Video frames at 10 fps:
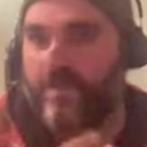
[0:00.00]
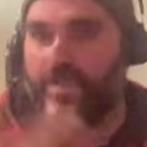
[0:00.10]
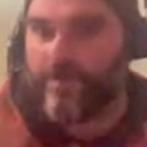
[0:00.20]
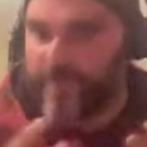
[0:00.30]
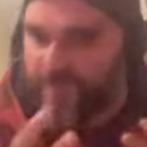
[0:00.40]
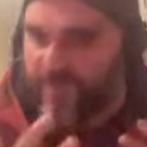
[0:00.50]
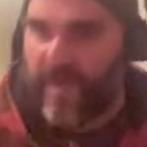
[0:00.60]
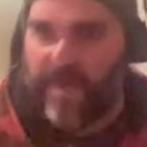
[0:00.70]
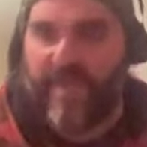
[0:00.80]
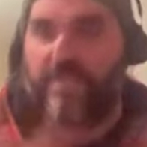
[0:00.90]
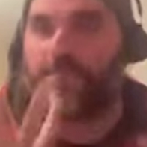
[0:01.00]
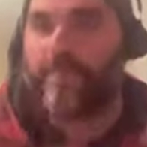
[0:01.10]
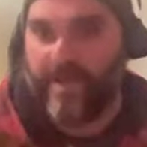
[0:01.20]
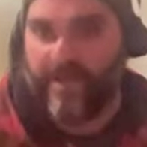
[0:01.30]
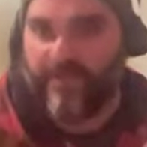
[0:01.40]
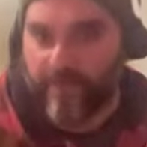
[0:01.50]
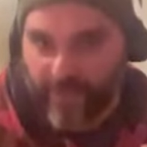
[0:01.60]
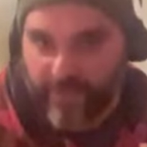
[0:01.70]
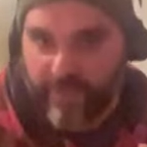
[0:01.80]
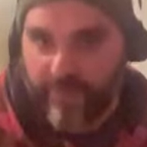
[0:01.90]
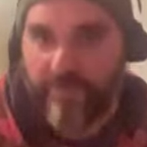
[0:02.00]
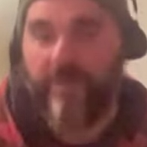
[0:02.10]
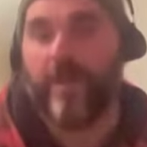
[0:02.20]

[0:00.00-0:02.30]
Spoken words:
simplify and explain information.